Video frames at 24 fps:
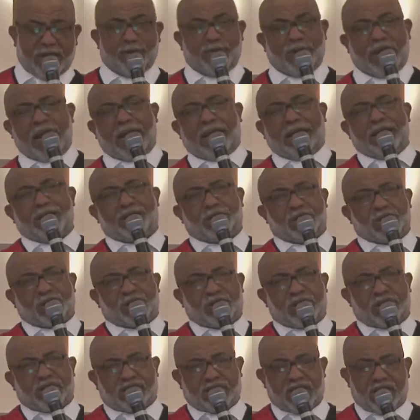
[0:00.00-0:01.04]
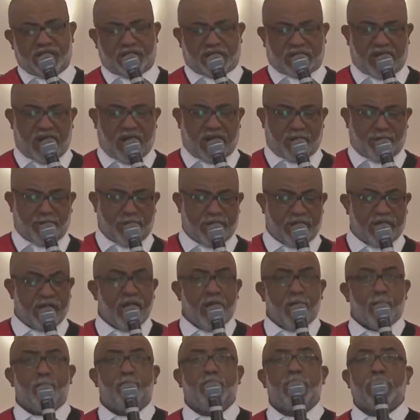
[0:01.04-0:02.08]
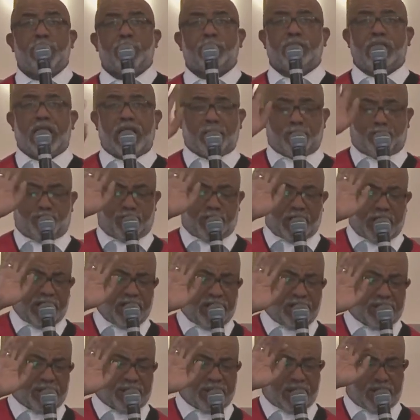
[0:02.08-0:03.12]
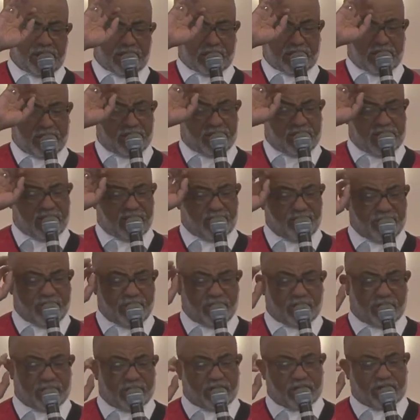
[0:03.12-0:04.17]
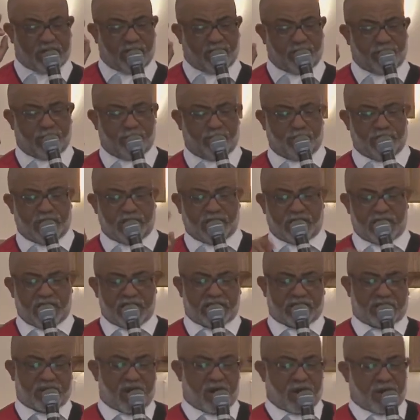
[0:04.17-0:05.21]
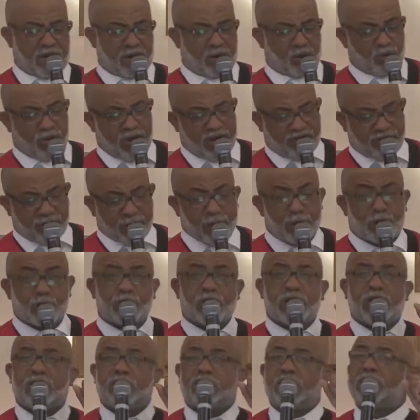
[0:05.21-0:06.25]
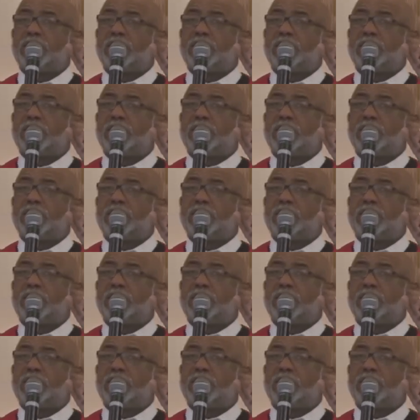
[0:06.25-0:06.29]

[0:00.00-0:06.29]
but I'll let your son Solomon build that place. And so they built the temple, but they started reverencing the